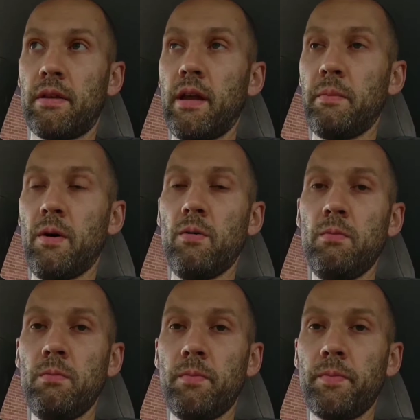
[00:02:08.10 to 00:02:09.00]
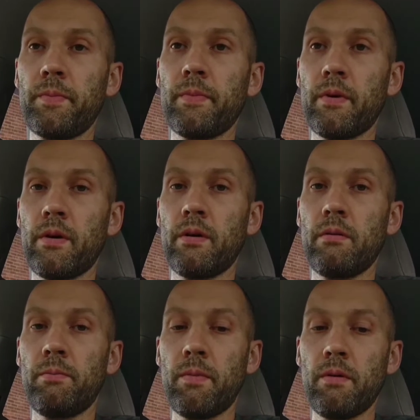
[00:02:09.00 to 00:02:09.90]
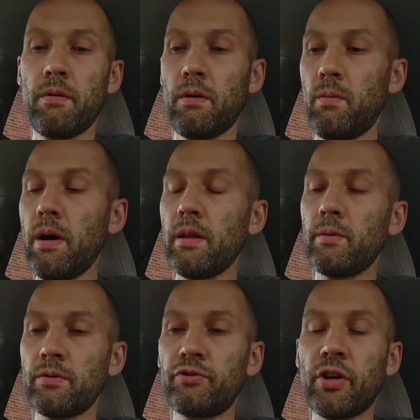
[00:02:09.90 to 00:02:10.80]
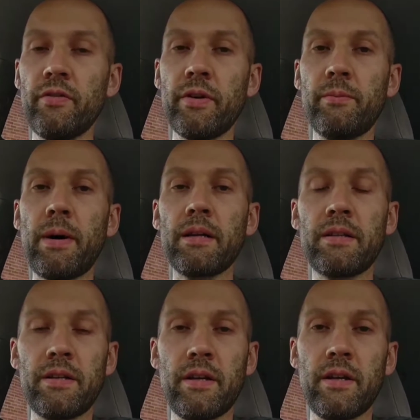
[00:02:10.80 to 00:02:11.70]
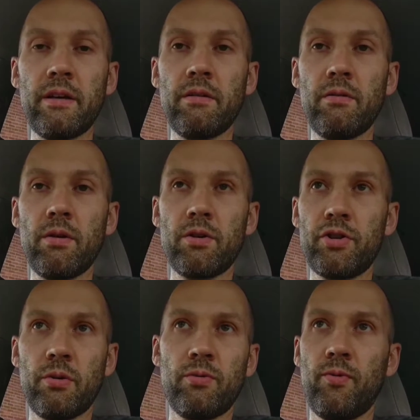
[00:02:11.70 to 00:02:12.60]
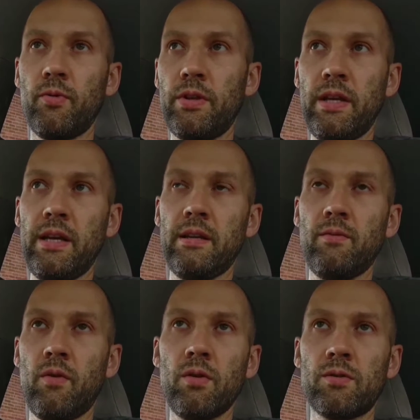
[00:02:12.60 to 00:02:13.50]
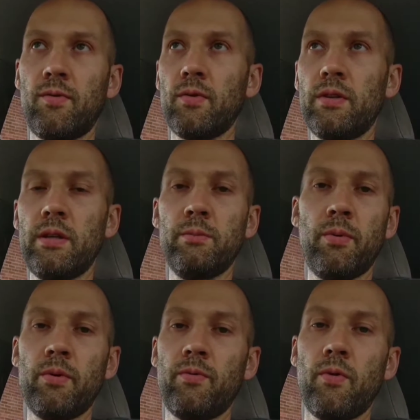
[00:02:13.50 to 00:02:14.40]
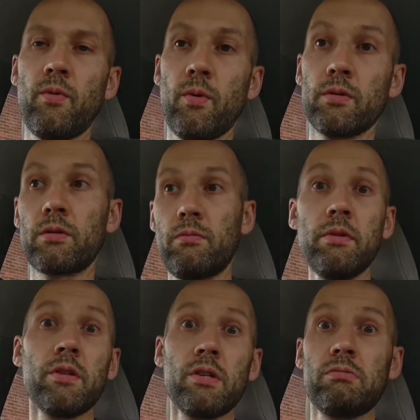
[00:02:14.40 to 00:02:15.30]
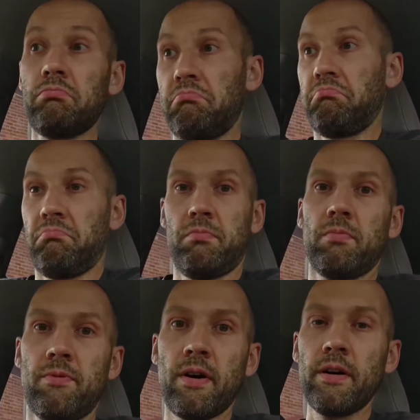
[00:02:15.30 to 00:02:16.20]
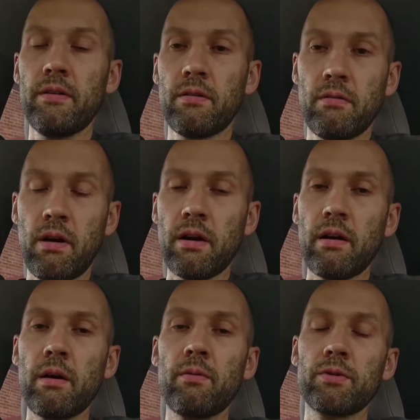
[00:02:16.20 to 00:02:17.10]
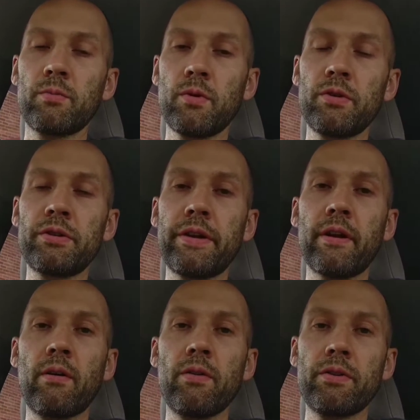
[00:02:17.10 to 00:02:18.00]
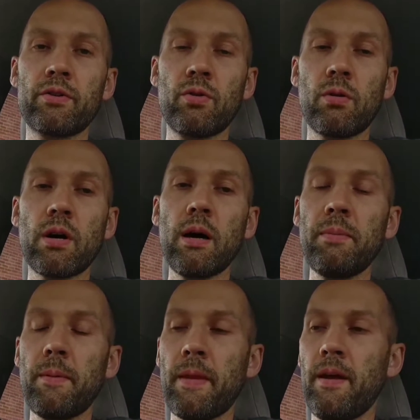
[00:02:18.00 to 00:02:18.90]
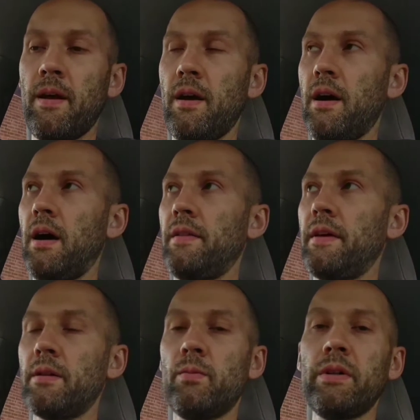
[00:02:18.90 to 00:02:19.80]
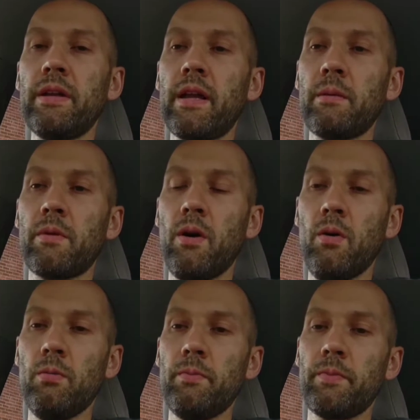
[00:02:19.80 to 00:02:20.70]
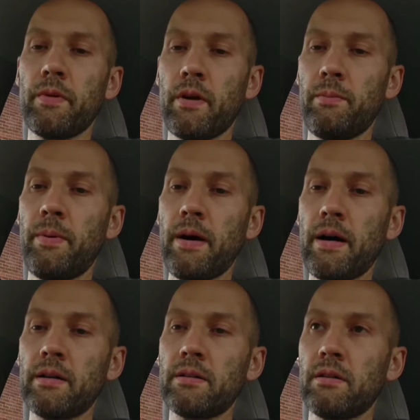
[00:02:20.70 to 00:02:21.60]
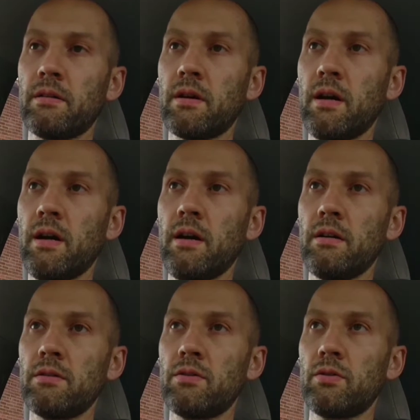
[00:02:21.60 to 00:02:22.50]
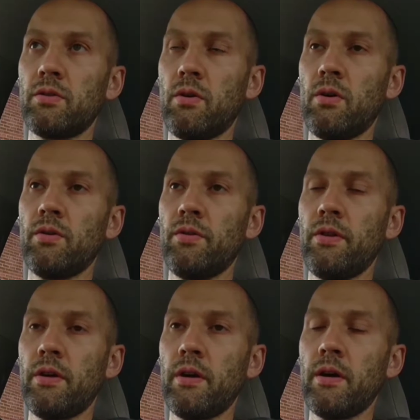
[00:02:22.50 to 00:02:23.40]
came home. While I was driving, battery showed 14 volts, 14.4 volts, which is fine. I was monitoring on the Talk app, and then when I came home, I parked car, turned on,